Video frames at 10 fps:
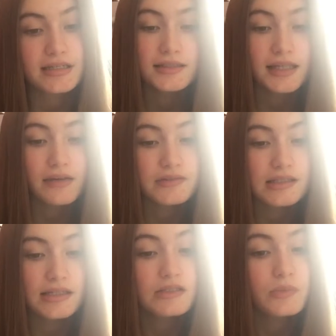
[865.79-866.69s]

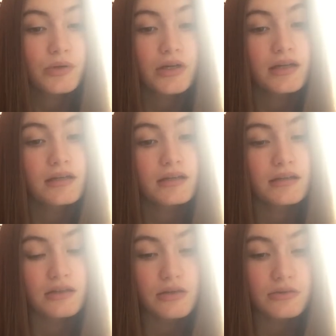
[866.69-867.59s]
CFCs were
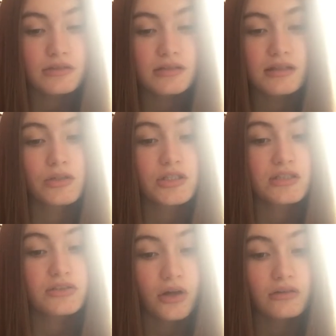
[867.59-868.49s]
used, which is
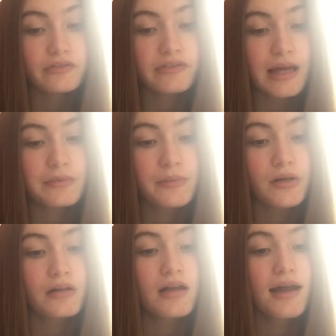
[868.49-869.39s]

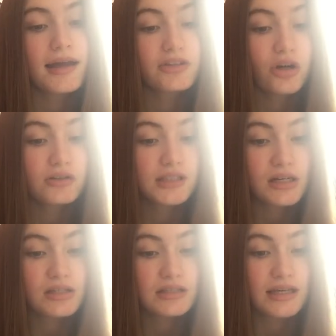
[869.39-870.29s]
non-flammable and
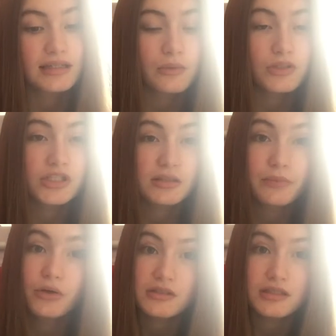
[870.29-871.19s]
non-toxic, which is
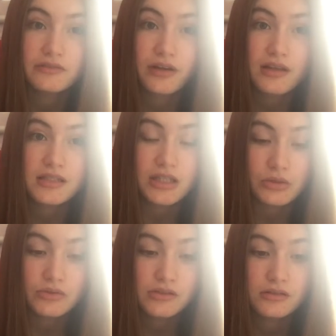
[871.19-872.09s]
important for this
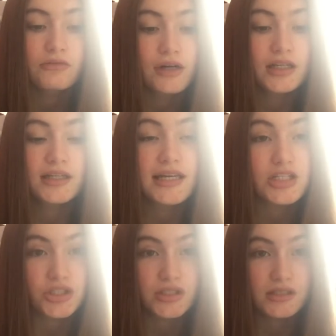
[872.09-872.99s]
use.
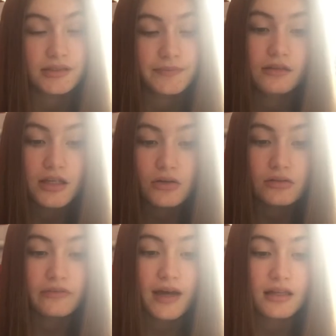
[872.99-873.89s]
Regulations. The use
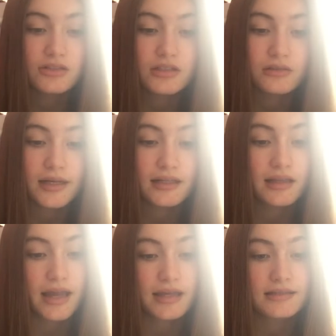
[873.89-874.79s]
of
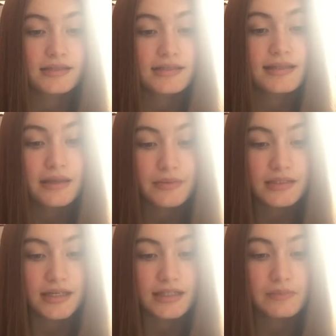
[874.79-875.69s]
halogenoalkanes is
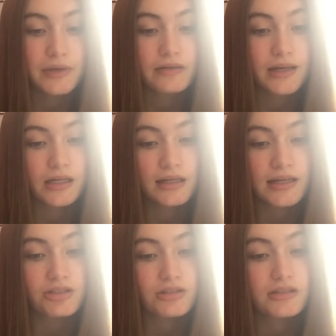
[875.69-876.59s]
limited by
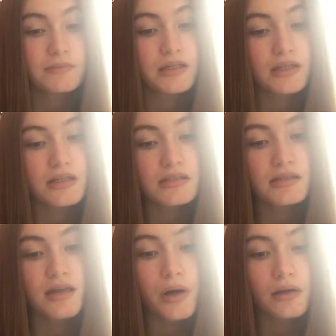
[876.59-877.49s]
regulations because
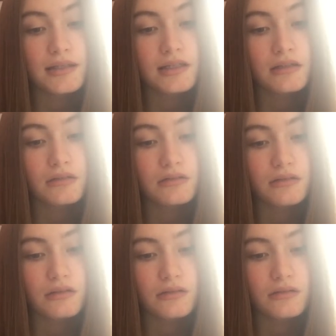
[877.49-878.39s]

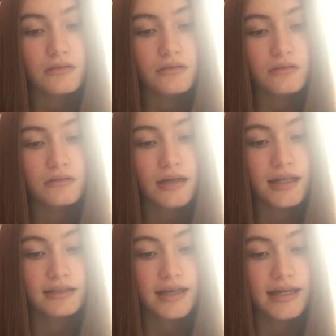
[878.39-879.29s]
polychloroethylene
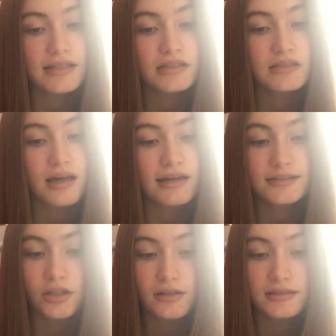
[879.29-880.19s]
alkanes are
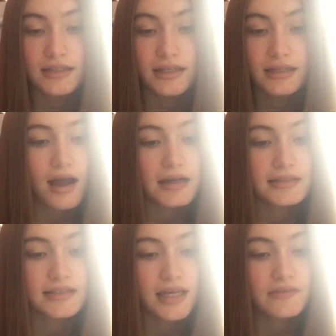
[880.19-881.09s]
toxic and
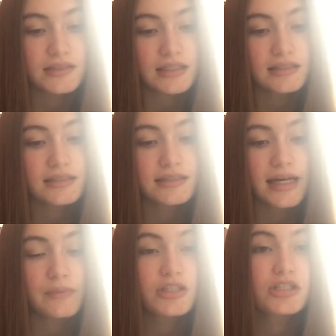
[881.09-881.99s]
CFCs can
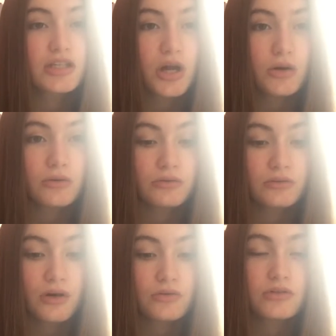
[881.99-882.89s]
damage the
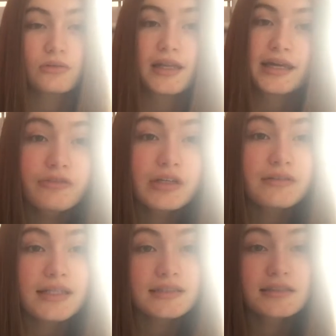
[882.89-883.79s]
ozone layer. Free
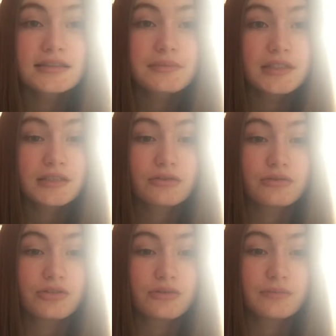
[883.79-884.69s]
radical
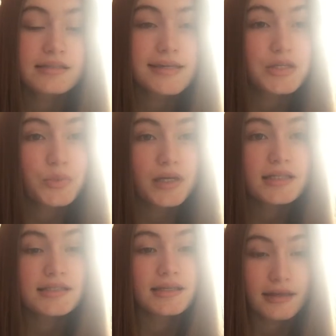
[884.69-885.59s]
substitution. Stage 1
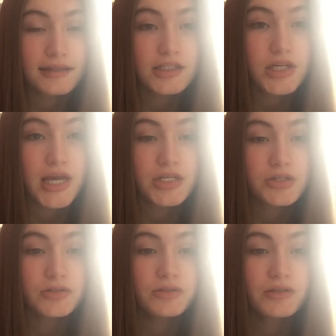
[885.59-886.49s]
is
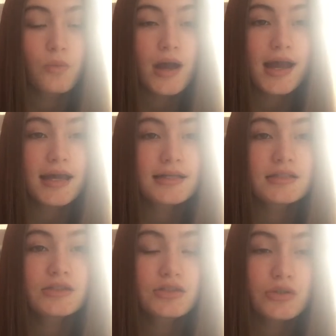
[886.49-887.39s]
initiation, where
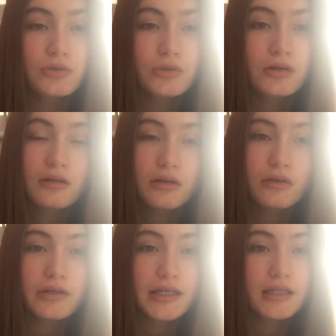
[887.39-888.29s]
2
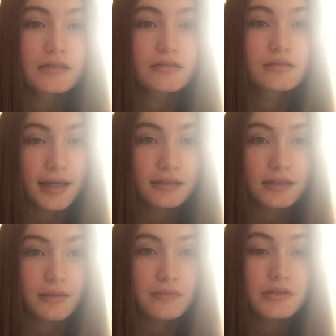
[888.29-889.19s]
chlorine
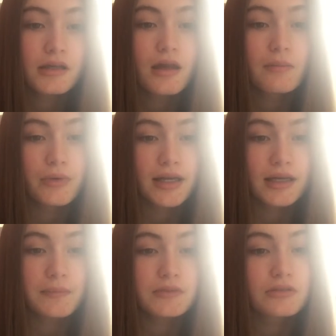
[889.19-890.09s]
atoms break
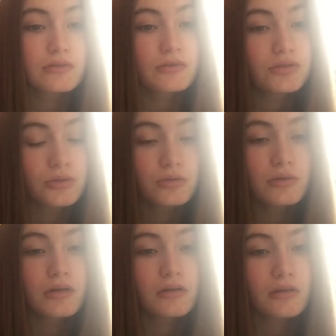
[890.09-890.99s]
up to
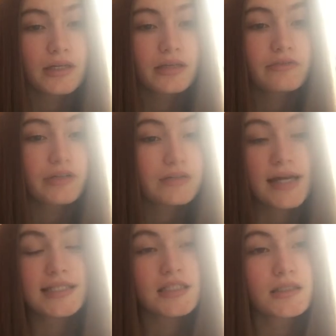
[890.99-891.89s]
2 chlorine free
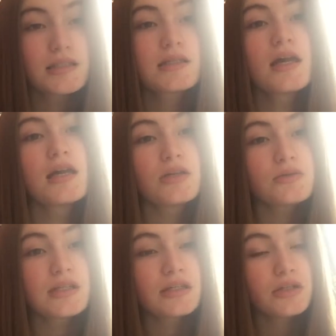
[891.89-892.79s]
radicals
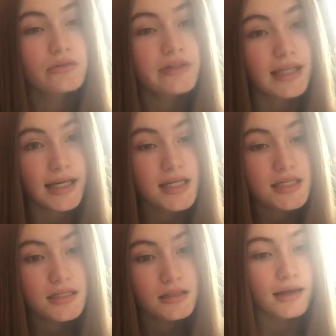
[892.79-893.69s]
using UV
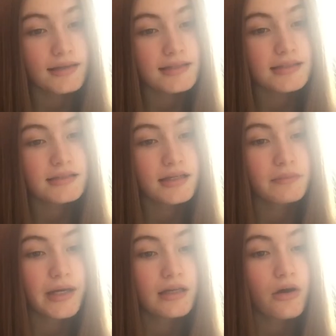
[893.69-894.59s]
light, and this is done
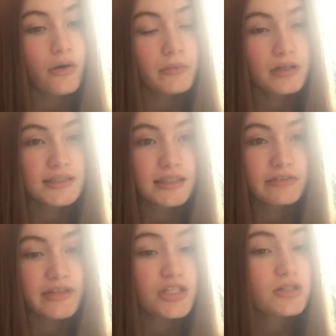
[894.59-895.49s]
by homolytic
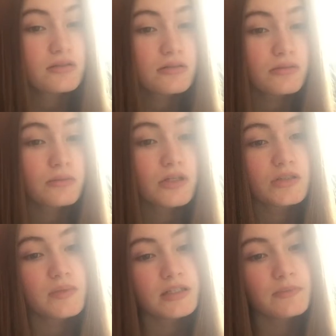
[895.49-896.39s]
fission, which
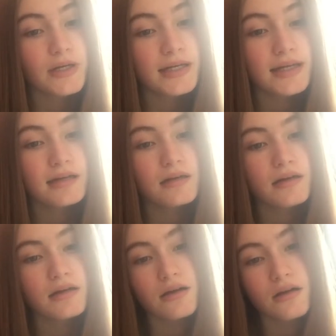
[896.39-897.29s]
means breaking
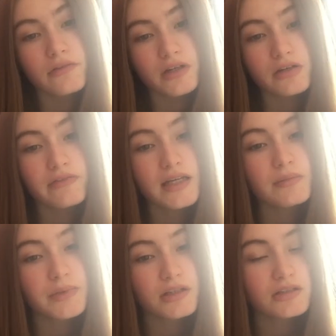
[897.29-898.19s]
of a
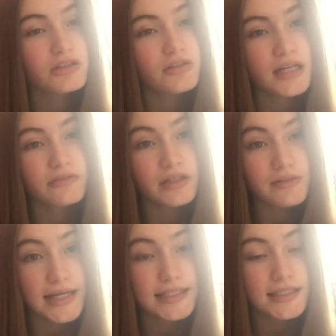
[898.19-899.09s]
covalent bond to create free
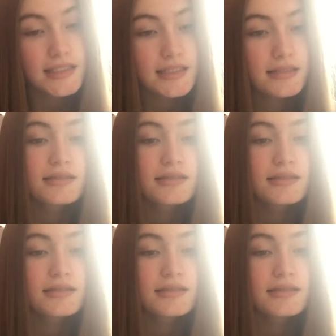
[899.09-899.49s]
radicals.